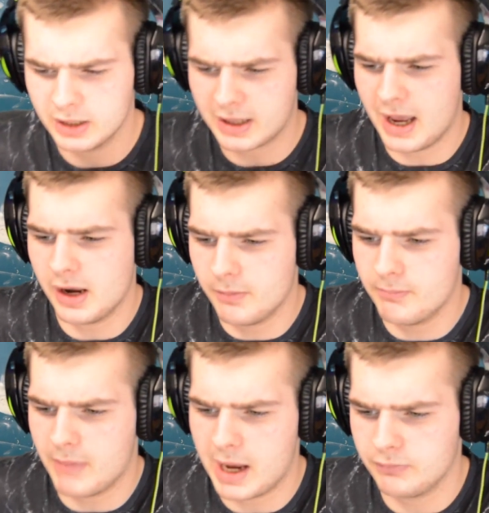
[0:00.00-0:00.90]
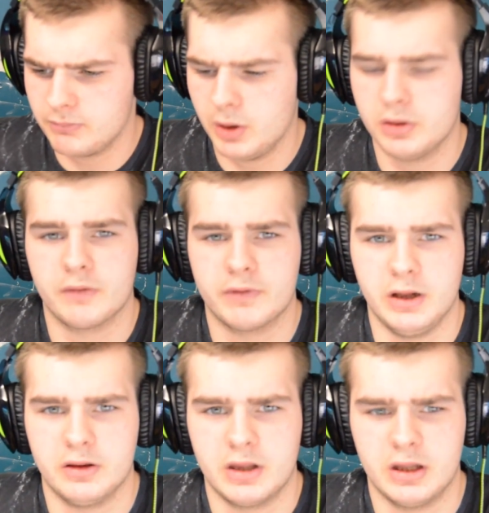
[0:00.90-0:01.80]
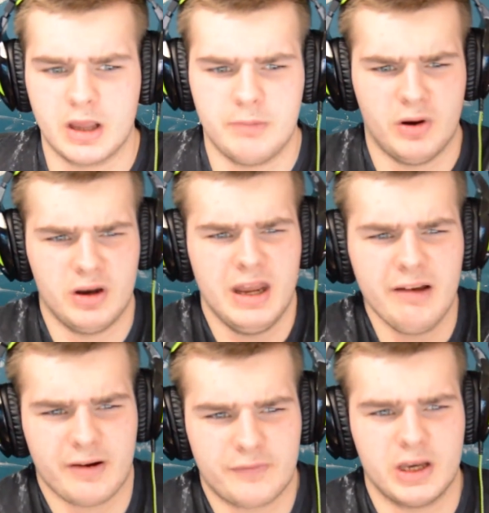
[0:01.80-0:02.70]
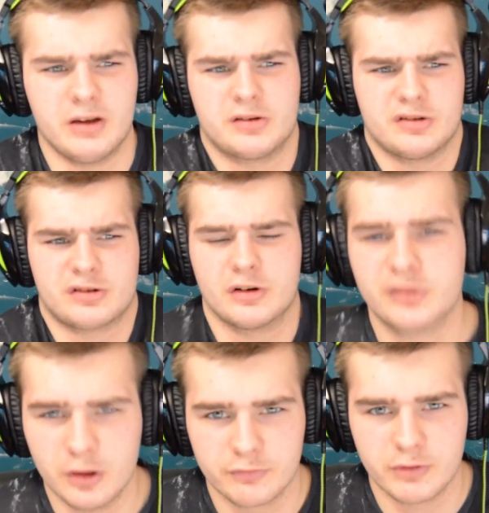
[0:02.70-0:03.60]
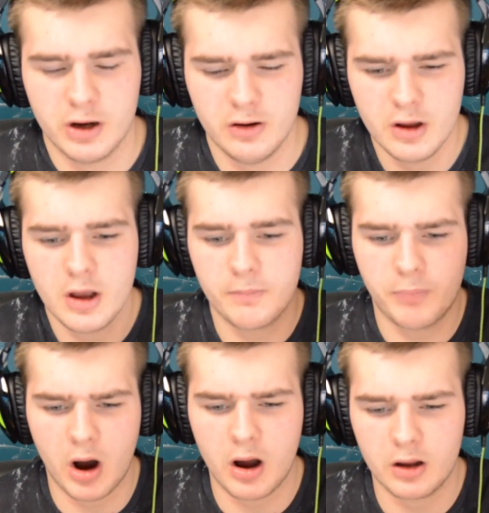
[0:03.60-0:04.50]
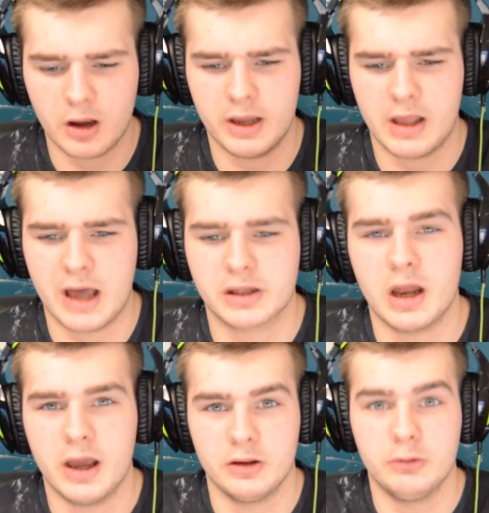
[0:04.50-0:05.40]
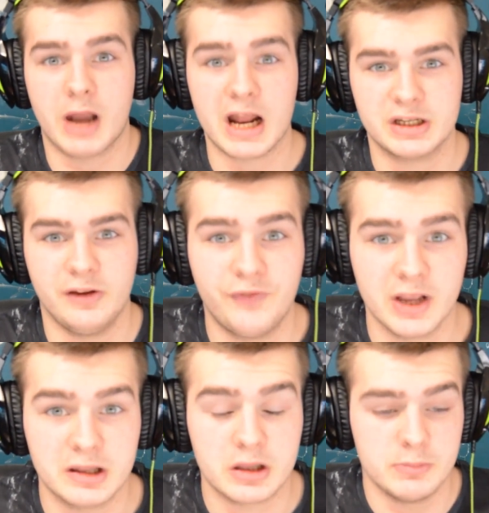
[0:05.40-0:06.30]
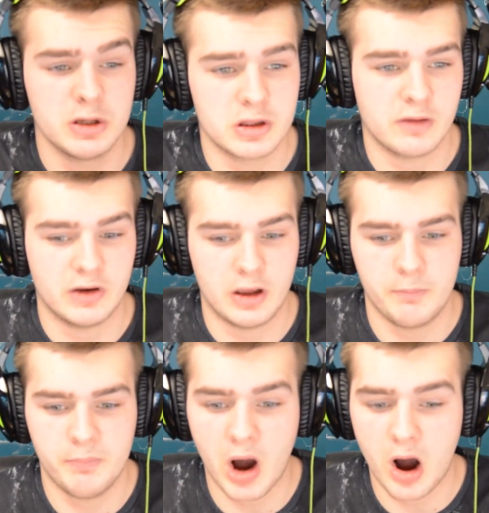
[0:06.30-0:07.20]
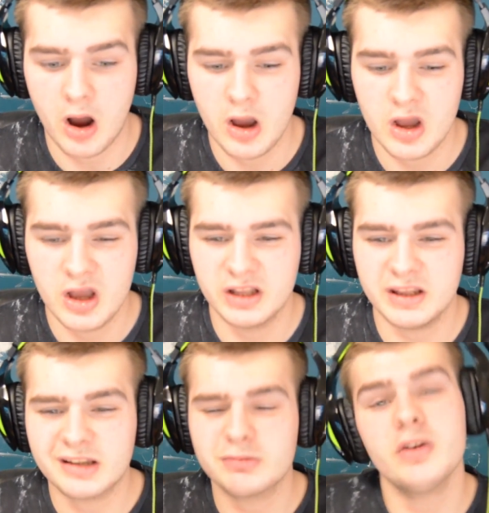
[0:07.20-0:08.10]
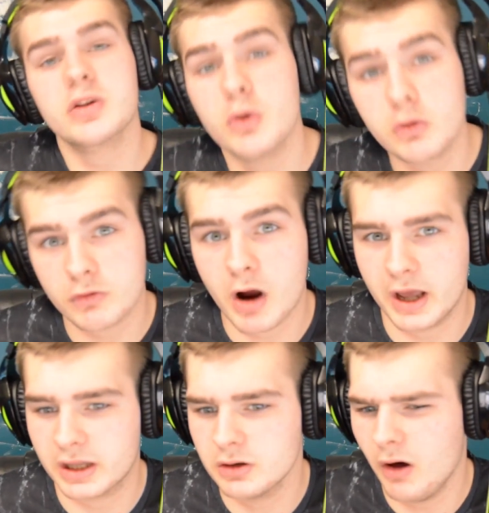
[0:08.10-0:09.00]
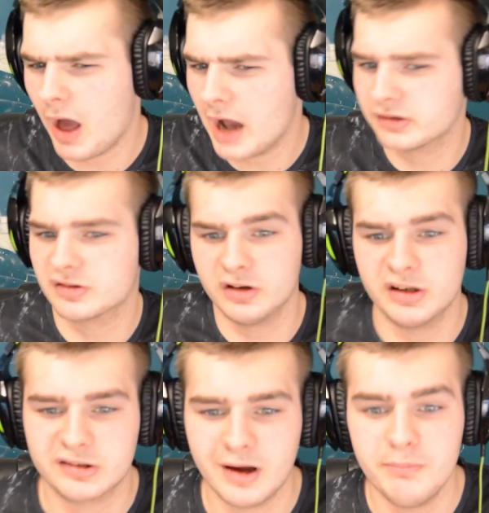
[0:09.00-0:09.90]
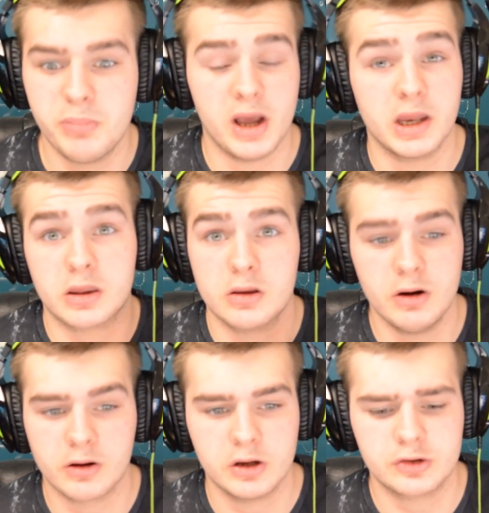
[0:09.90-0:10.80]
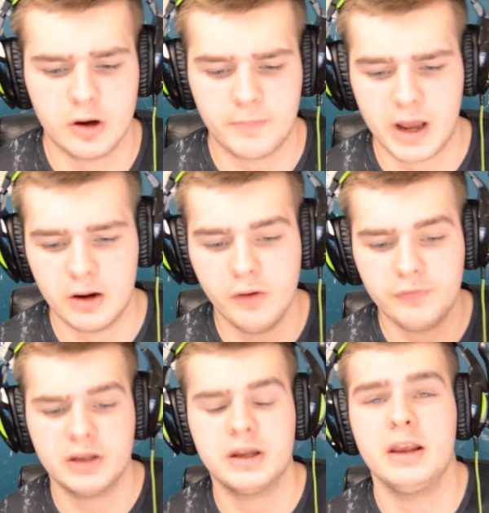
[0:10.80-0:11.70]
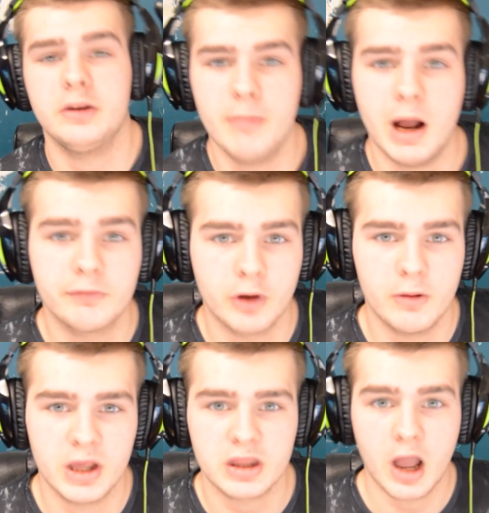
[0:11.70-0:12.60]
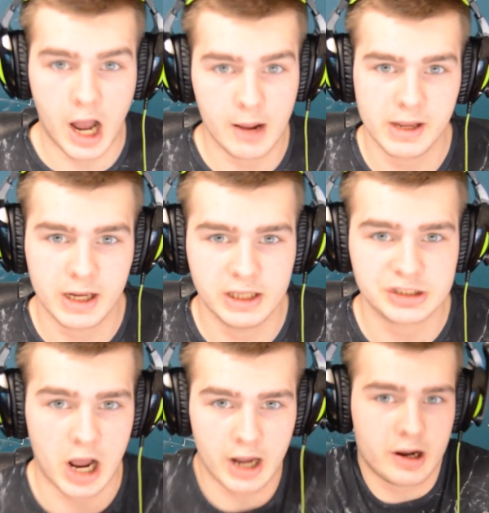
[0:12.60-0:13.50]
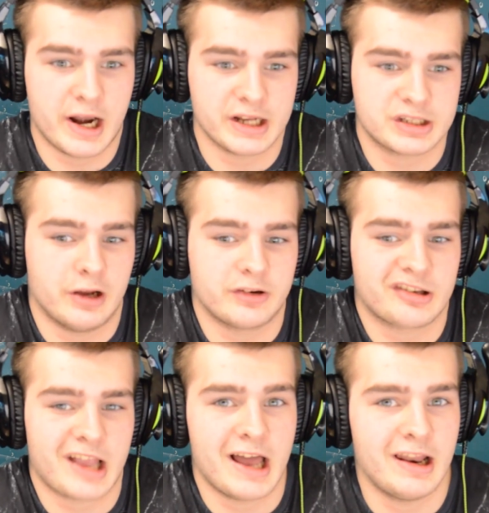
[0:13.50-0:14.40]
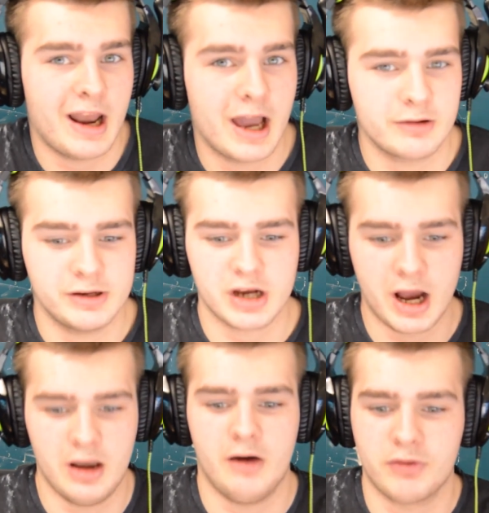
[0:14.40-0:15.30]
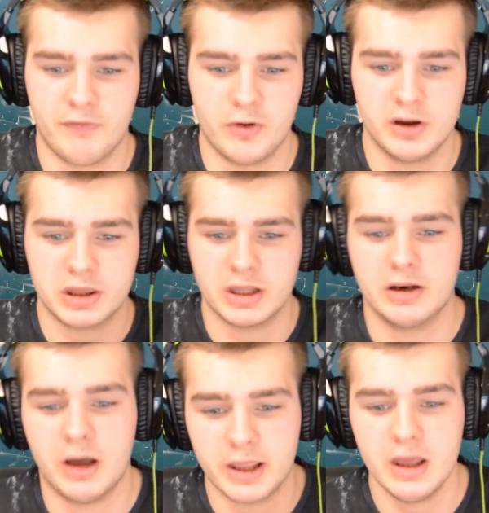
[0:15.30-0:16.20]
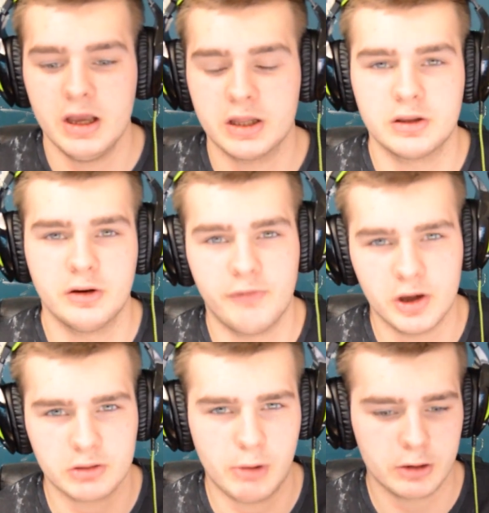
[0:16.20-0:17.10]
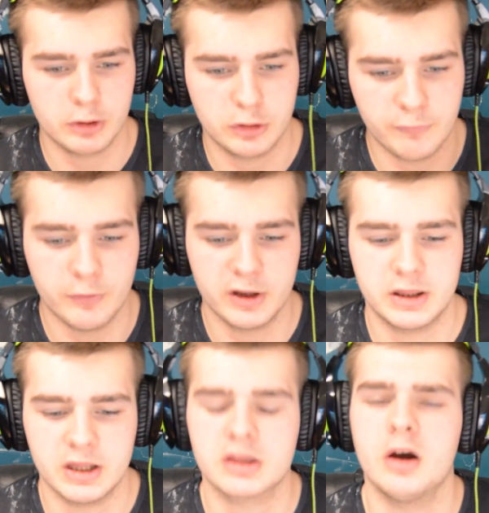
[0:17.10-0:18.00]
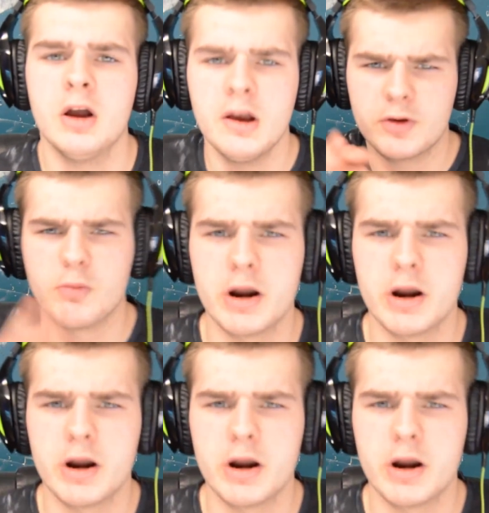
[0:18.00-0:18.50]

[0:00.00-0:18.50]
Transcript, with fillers: They're the main music videos these days, but lyric videos just look so real, but like, as like, you would actually think it's a music video, but this one's alright. It's not as good as some, but it's doing a good job. And obviously, you might have noticed, I'm English. I actually understand the language. I love the voice and like, it's universal how good the voice is. So, if you're